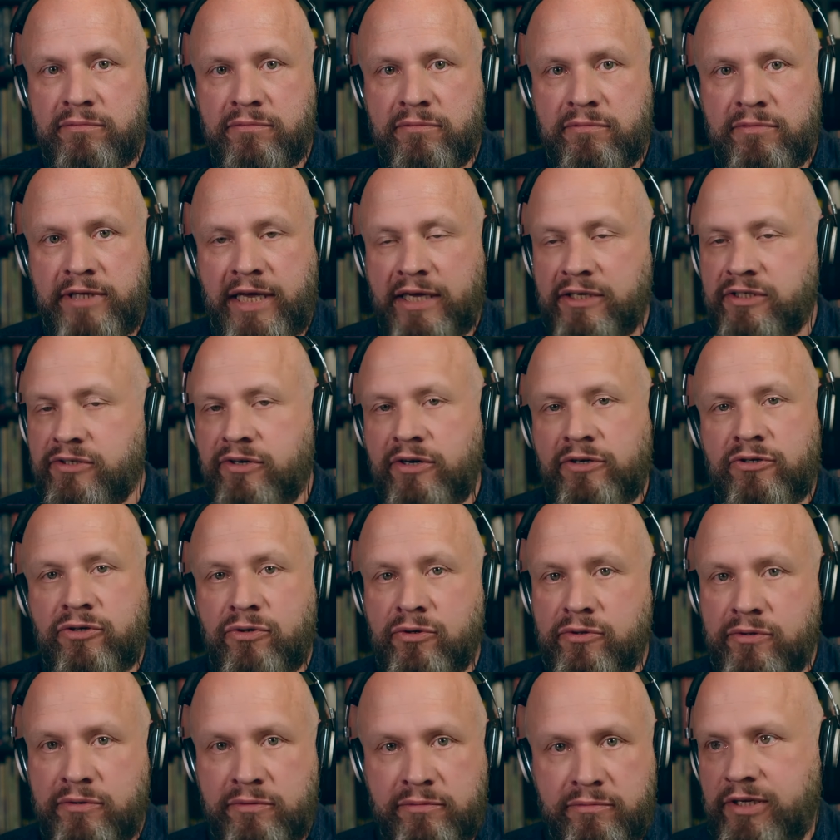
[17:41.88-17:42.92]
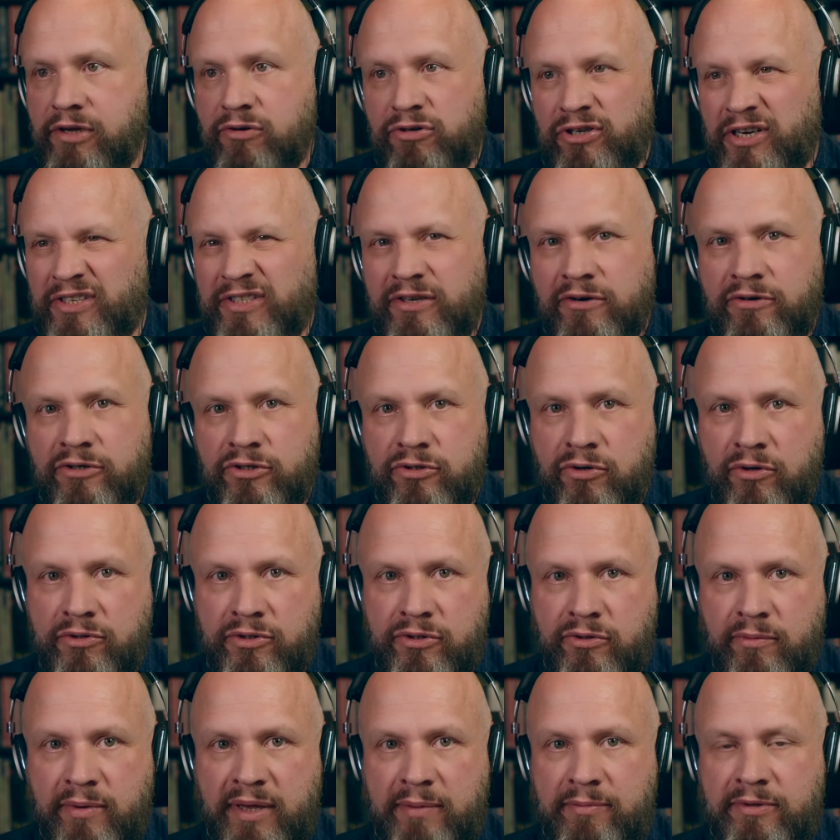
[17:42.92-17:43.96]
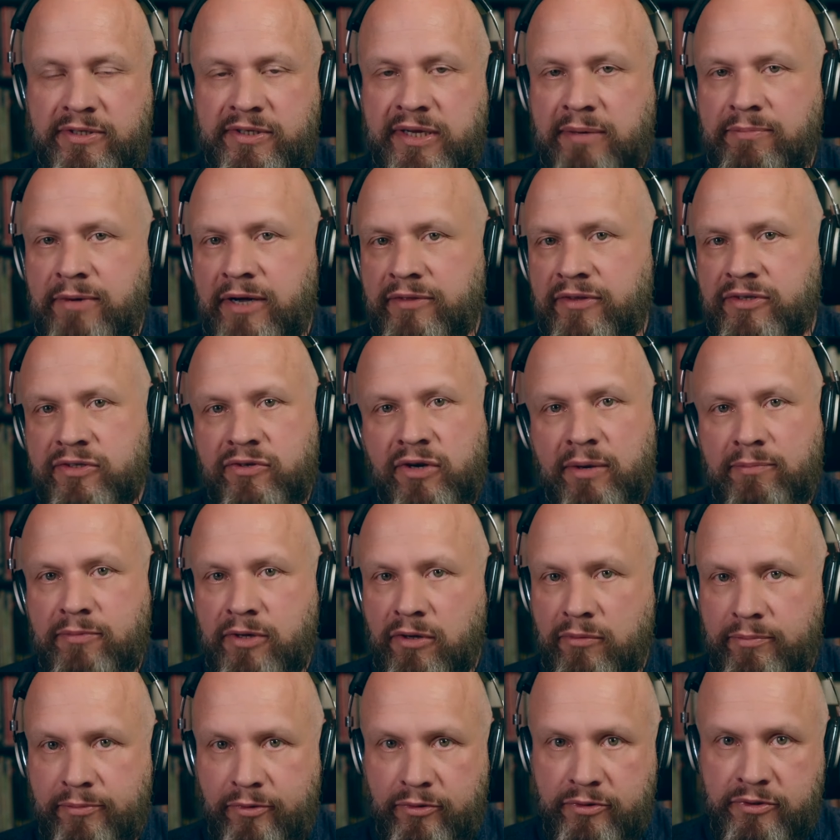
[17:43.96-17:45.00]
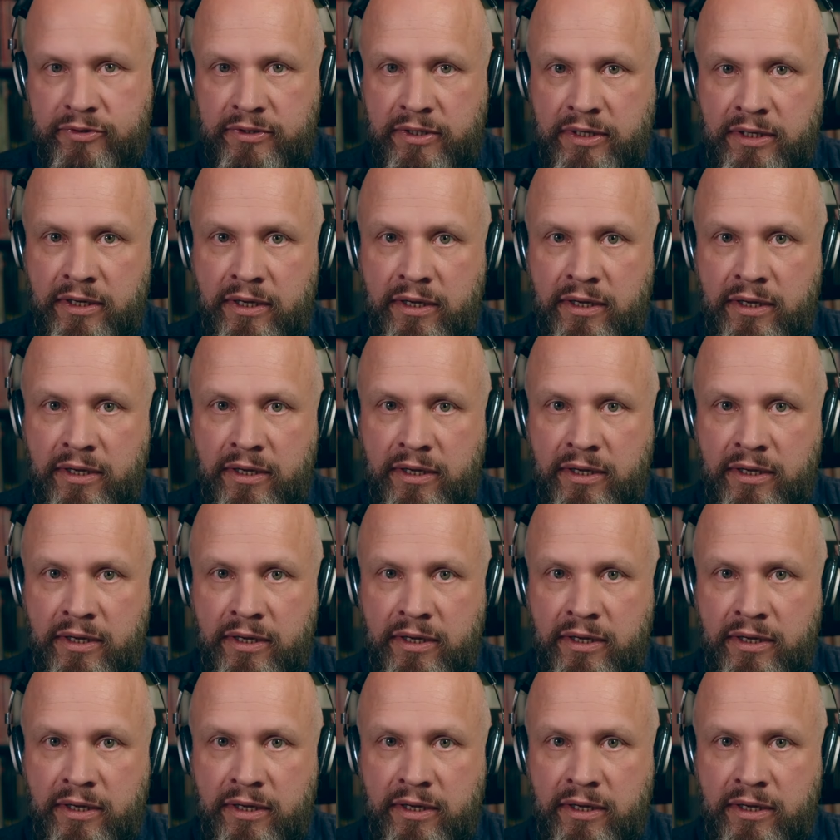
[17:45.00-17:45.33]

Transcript: like screenshots, usually screenshots, or maybe some other script outputs.